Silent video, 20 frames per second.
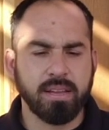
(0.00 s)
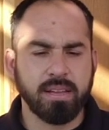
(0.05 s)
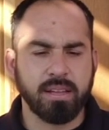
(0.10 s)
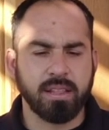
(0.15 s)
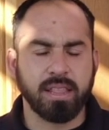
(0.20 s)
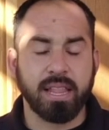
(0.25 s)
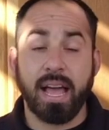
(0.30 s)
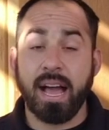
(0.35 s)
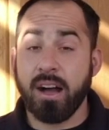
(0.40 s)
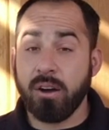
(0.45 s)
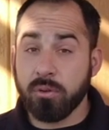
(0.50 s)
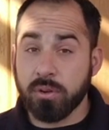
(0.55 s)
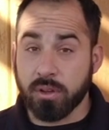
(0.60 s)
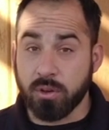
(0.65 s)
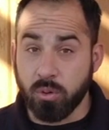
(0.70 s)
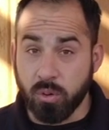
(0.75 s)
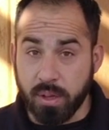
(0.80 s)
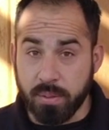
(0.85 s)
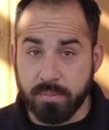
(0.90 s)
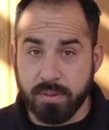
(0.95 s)
loud
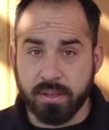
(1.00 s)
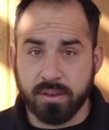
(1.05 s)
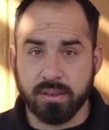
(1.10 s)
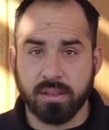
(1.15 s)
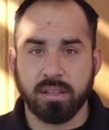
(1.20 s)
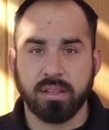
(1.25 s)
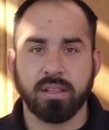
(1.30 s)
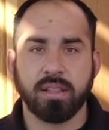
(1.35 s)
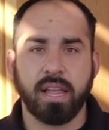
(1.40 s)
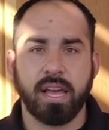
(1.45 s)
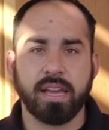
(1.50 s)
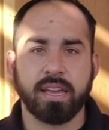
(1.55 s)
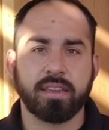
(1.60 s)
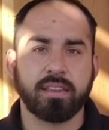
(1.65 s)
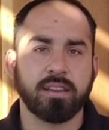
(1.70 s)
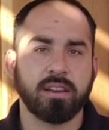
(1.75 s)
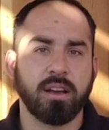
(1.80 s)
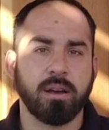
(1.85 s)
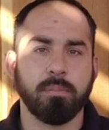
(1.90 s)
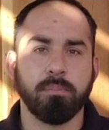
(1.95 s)
equipment
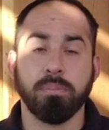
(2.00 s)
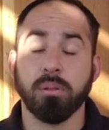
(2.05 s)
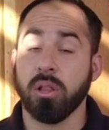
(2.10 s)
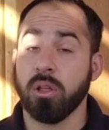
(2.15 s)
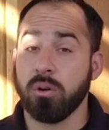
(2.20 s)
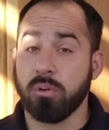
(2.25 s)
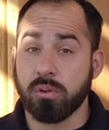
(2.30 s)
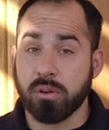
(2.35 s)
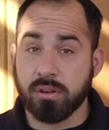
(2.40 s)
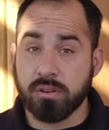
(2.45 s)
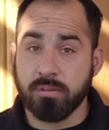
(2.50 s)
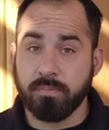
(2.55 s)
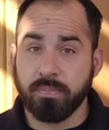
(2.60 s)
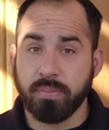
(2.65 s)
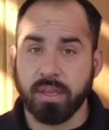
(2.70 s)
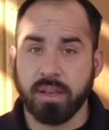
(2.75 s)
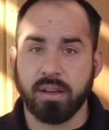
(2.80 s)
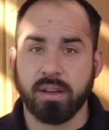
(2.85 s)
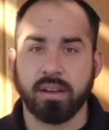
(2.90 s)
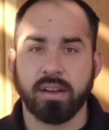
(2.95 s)
like a blower,
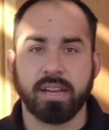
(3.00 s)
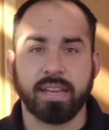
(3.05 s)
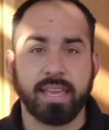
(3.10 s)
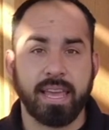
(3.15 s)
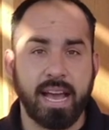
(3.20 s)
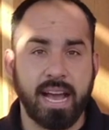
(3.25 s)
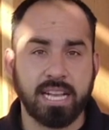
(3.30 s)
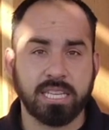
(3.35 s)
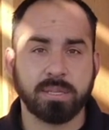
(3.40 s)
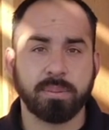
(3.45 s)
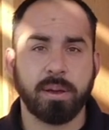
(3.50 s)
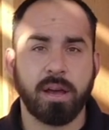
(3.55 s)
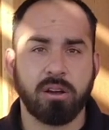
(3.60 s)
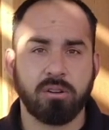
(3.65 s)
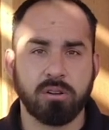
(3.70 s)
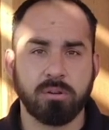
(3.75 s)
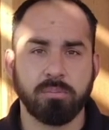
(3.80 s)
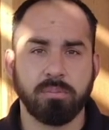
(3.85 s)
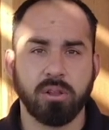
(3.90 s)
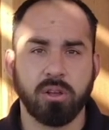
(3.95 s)
a
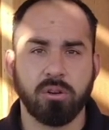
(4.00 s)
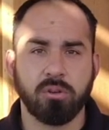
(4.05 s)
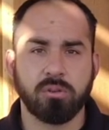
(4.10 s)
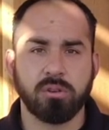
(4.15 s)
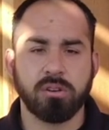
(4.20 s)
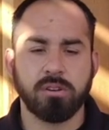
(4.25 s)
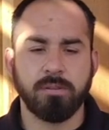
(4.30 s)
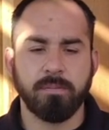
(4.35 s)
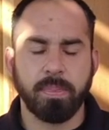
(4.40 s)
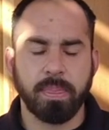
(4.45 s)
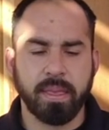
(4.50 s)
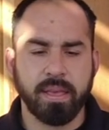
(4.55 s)
gas-powered blower,